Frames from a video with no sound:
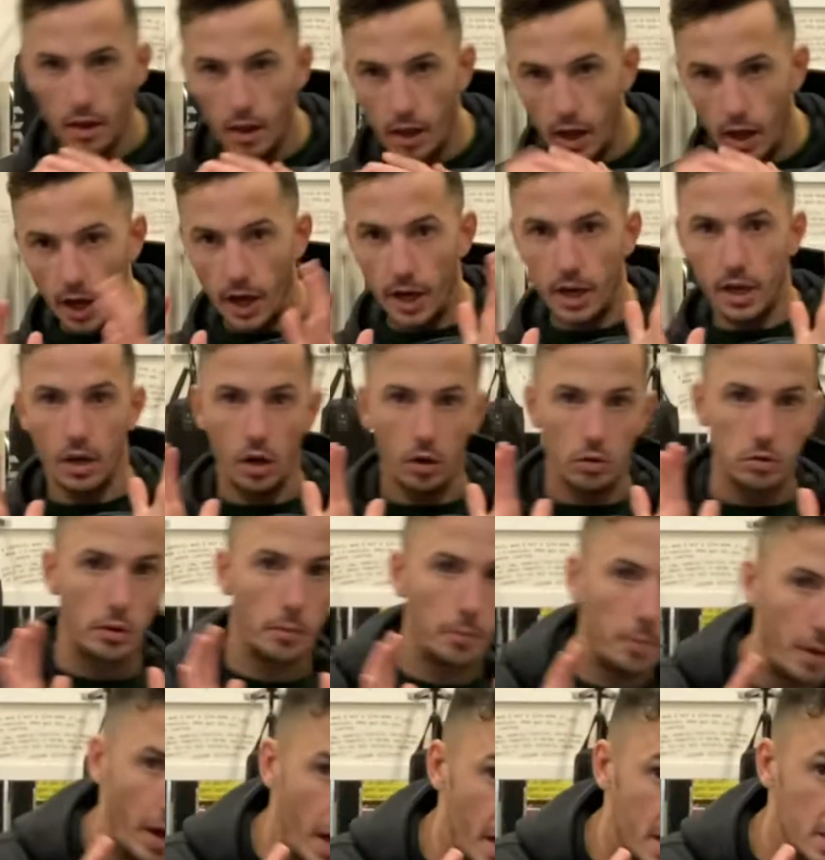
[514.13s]
I can hold the
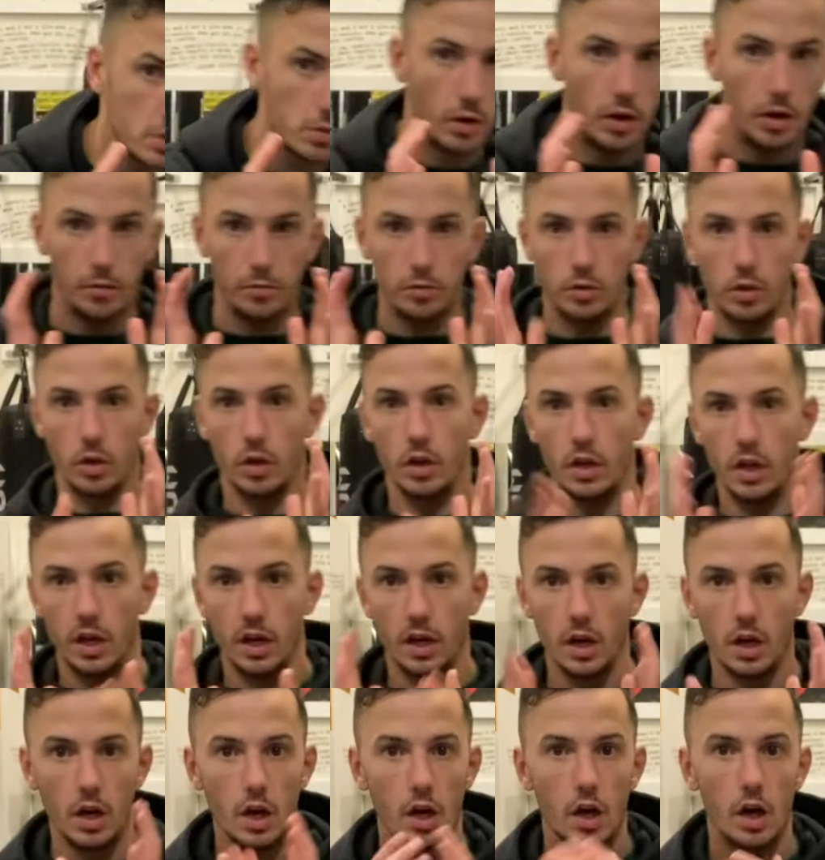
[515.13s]
pads while I'm doing it,
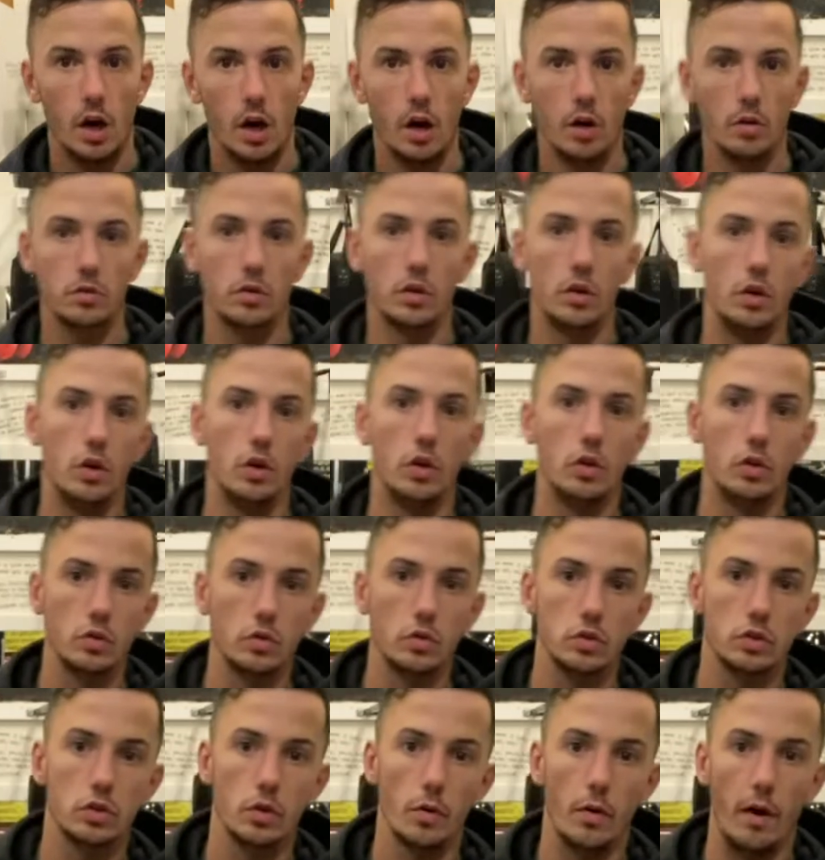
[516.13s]
hold the
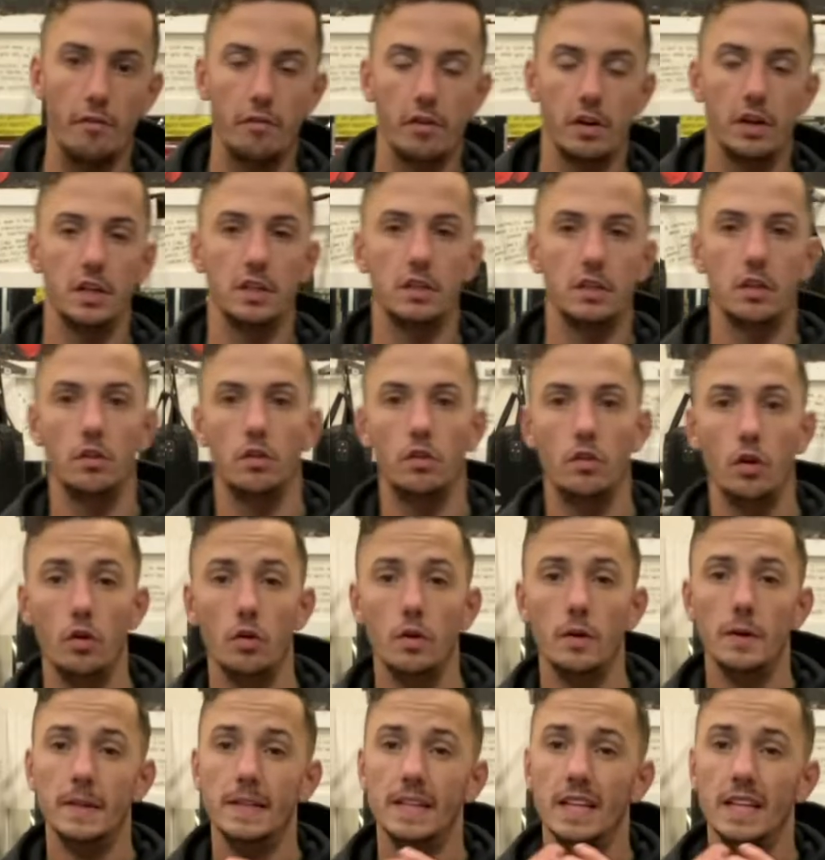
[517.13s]
noodles, do whatever I need to do.